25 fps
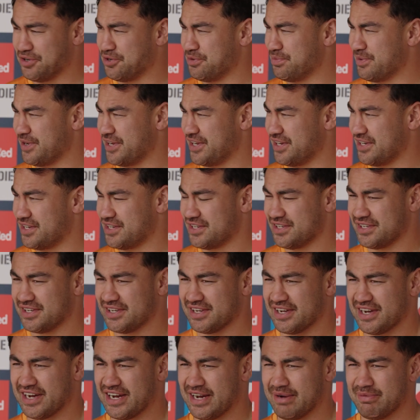Yeah, good, mate.
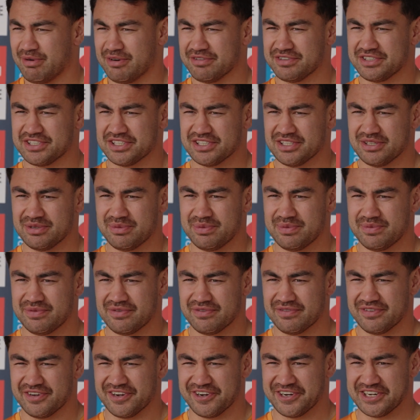Obviously,
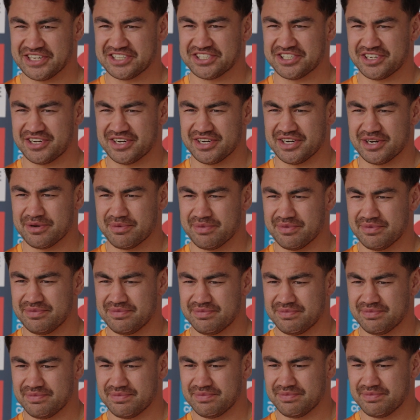very exciting to
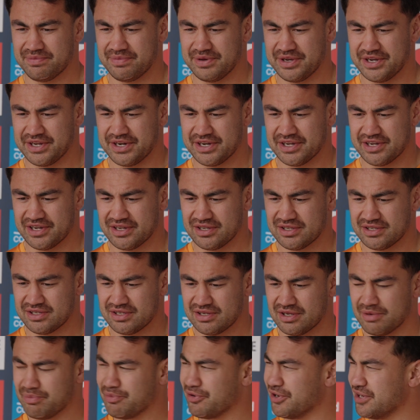be in a
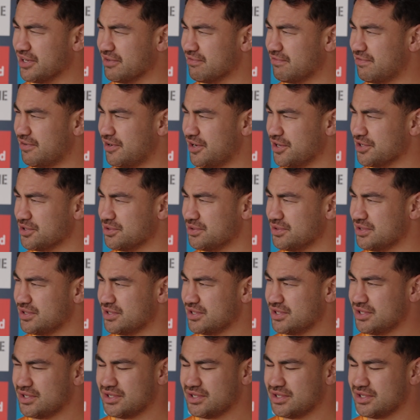prelim final.